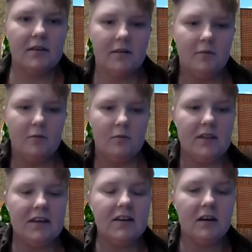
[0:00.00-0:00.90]
When
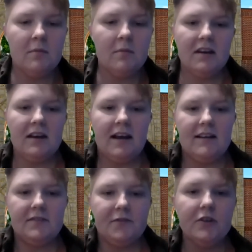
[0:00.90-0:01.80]
they come in as
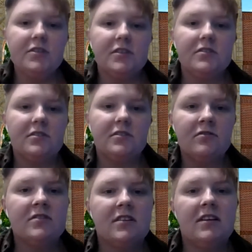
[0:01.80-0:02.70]
first-year
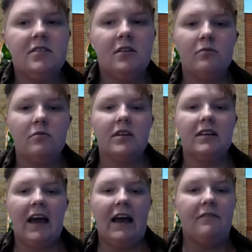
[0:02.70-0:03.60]
students, they don't really
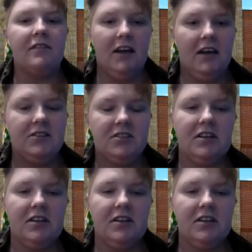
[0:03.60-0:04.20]
have the engineering